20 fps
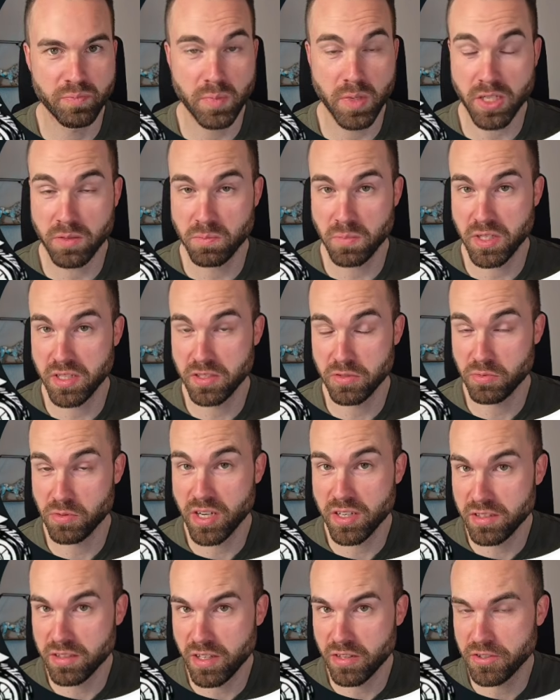But please
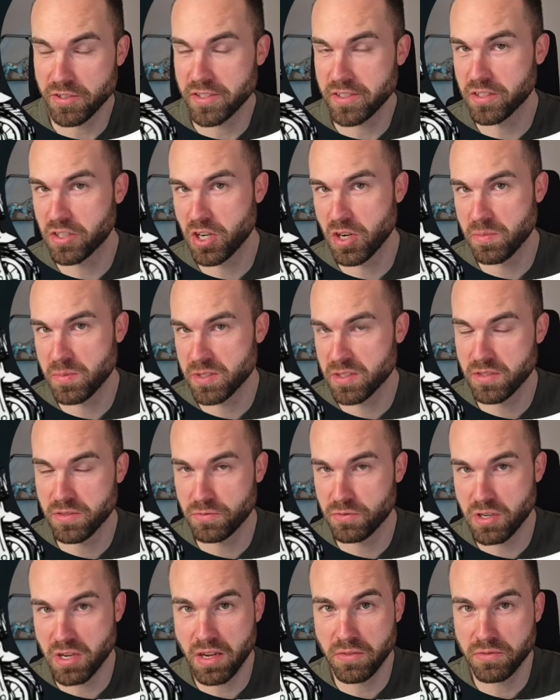write it down in the comments
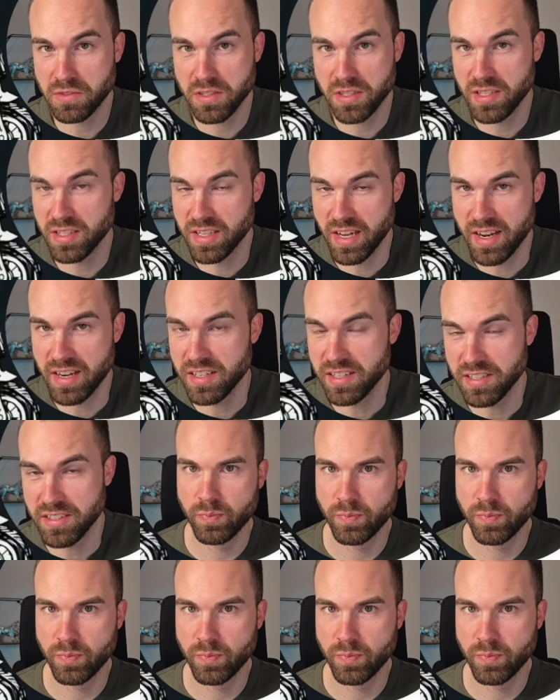if you have seen any.